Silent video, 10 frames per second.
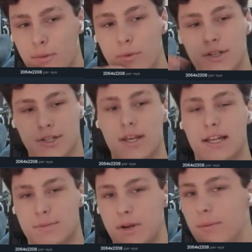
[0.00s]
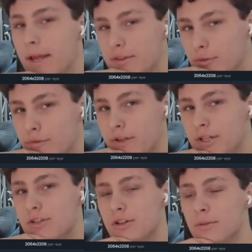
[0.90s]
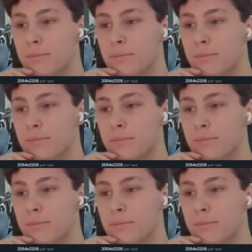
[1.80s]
which is an experimental feature,